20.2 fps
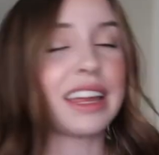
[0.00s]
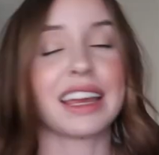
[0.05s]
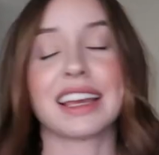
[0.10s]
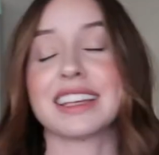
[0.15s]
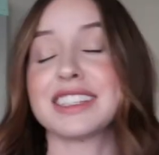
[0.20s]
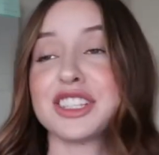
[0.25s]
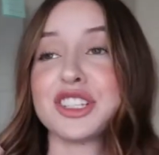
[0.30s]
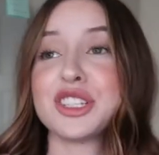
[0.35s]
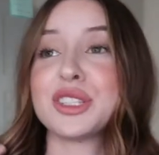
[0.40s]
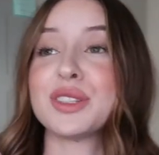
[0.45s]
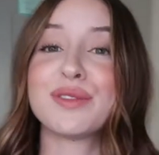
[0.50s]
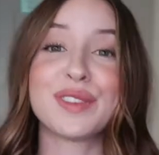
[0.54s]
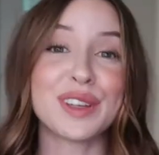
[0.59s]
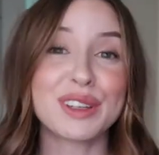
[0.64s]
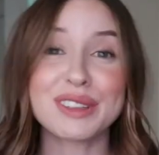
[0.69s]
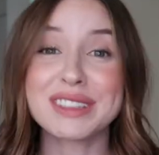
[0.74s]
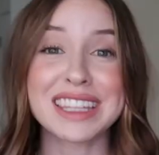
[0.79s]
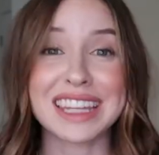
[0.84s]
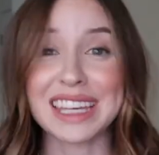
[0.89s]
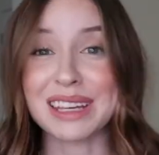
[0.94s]
I guess it just
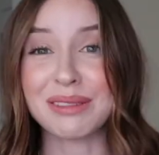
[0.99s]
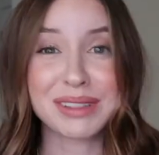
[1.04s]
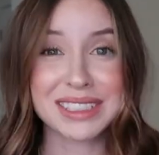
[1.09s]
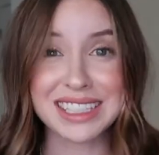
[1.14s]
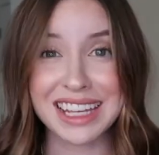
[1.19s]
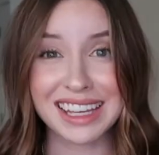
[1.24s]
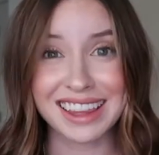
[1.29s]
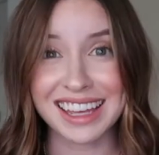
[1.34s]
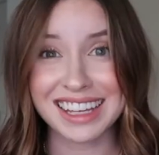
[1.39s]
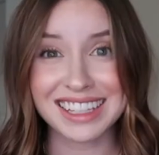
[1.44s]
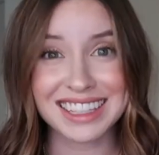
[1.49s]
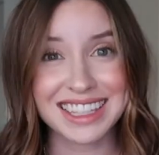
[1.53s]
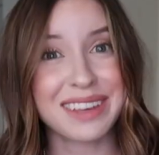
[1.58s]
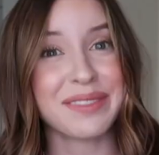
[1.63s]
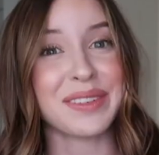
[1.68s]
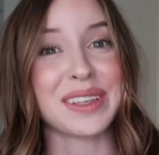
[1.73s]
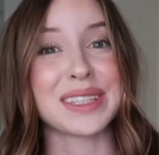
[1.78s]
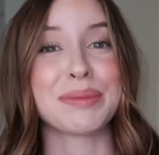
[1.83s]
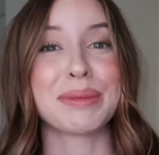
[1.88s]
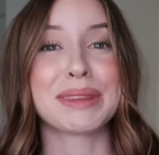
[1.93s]
feels late with daylight
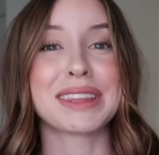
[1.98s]
savings.